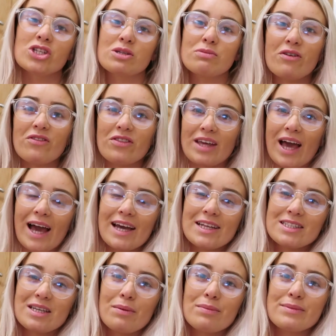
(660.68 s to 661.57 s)
some of the
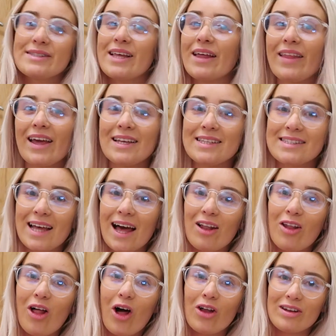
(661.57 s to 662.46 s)
items that they
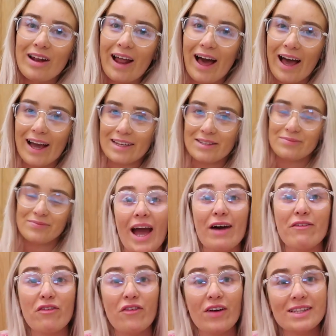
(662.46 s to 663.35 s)
sell online. They
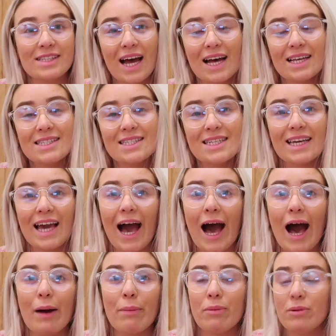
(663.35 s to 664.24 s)
have a fantastic
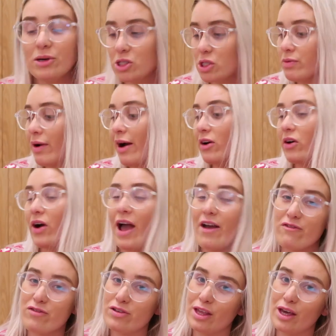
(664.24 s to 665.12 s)
app, which is where I
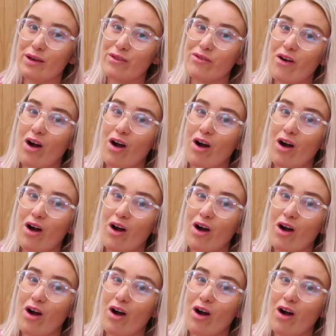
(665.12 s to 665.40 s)
got everything